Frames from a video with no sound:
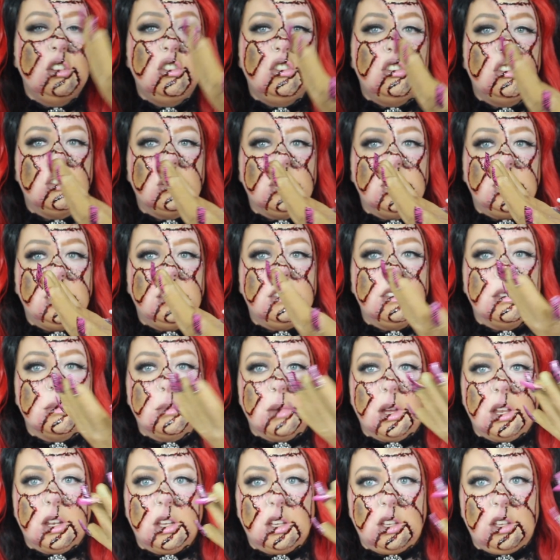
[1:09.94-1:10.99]
She needs a
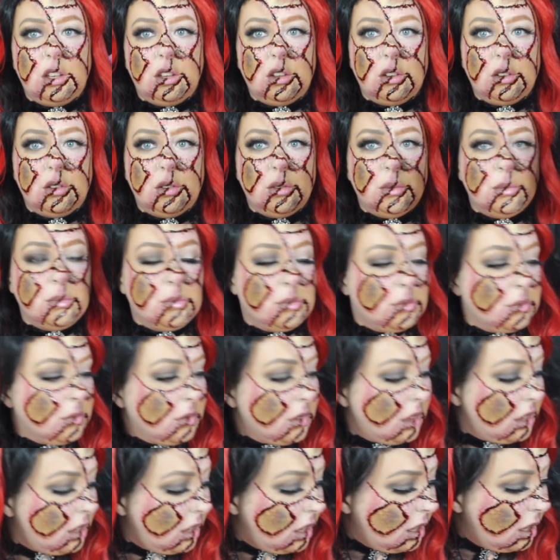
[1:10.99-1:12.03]
manicure.
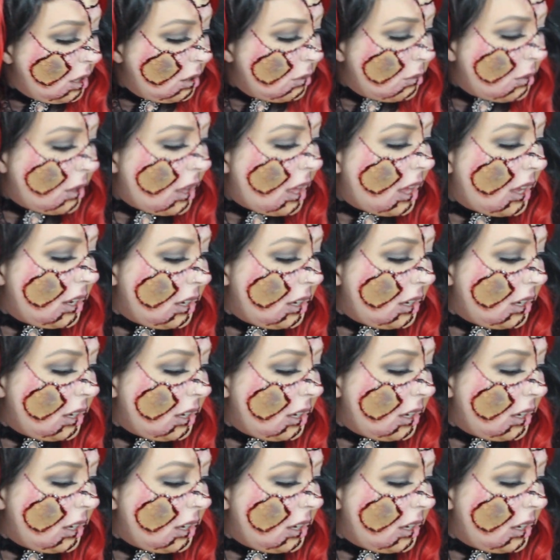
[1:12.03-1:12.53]
But